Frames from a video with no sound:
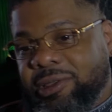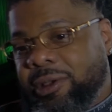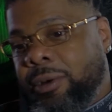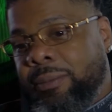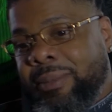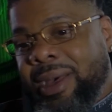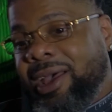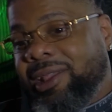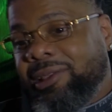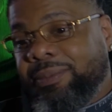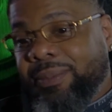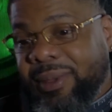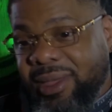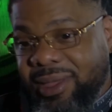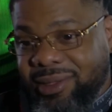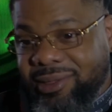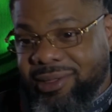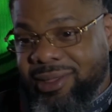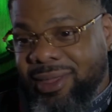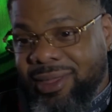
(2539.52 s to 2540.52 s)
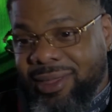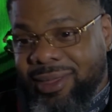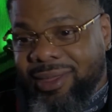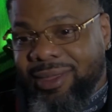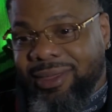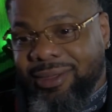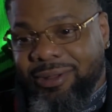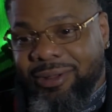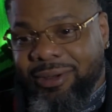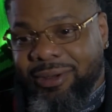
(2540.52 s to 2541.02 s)
on MySpace.
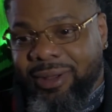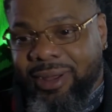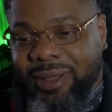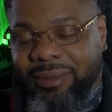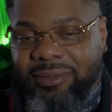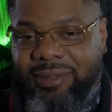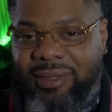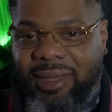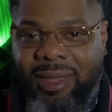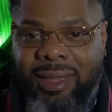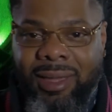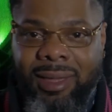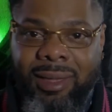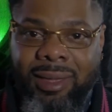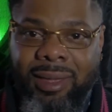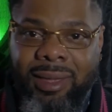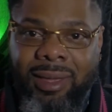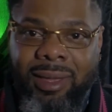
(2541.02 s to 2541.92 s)
Right. You know what I'm saying? Right